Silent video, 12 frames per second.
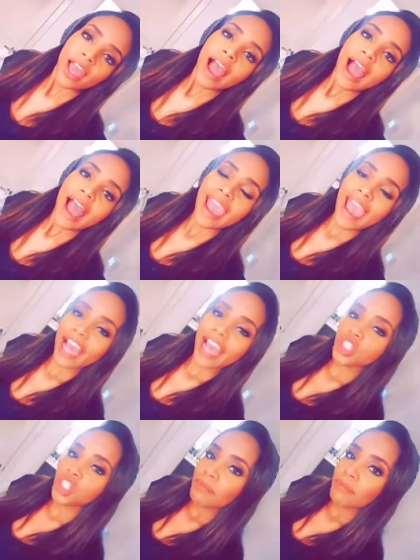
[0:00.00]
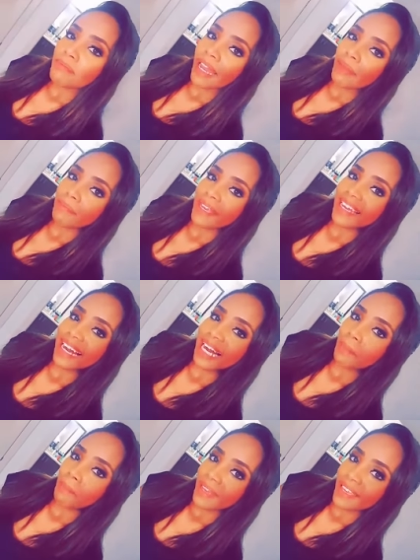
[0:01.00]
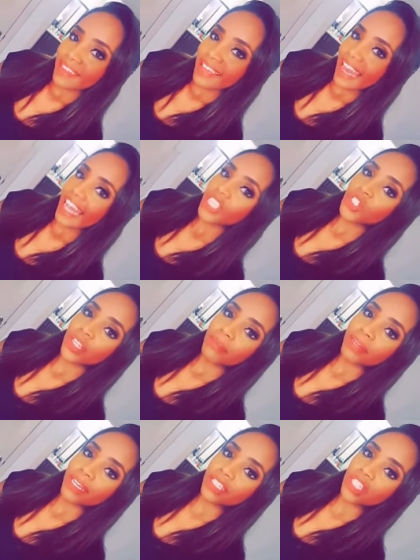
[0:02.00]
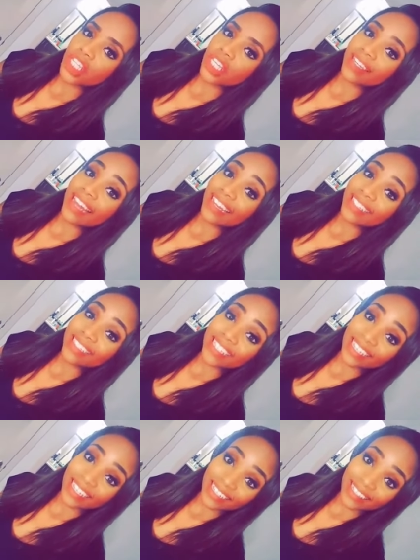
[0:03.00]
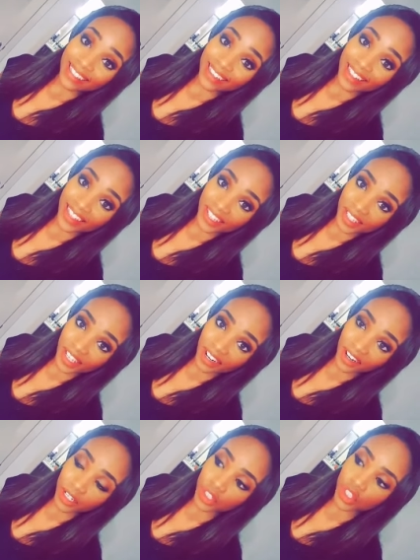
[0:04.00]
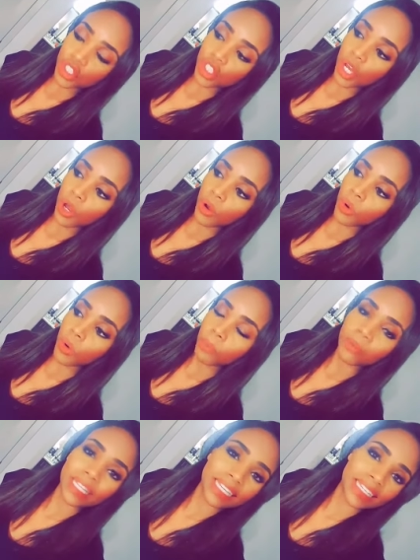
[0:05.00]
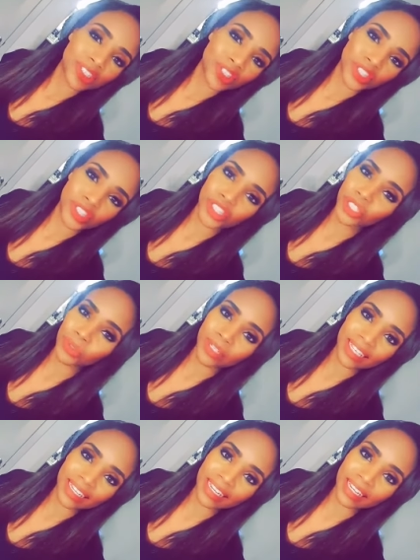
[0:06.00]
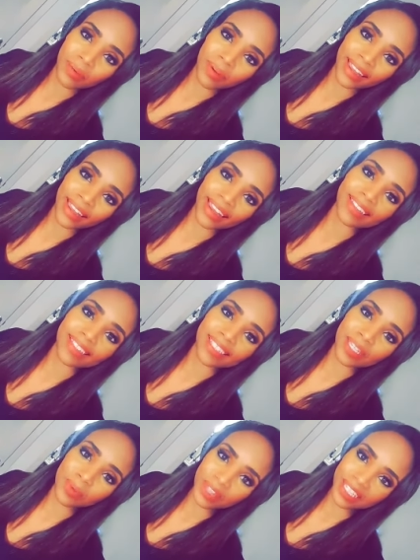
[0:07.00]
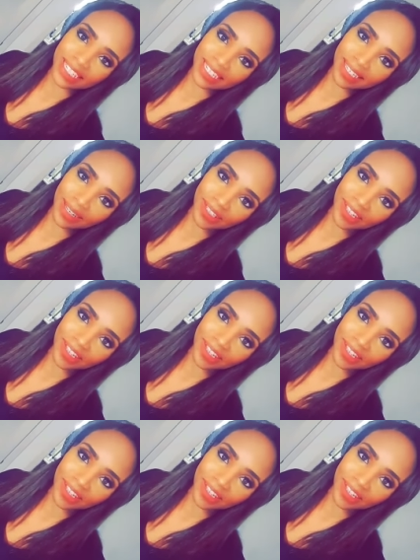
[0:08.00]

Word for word: I actually might be upping the age limit to 19 this year, so please just tune in anyway and see what the details are.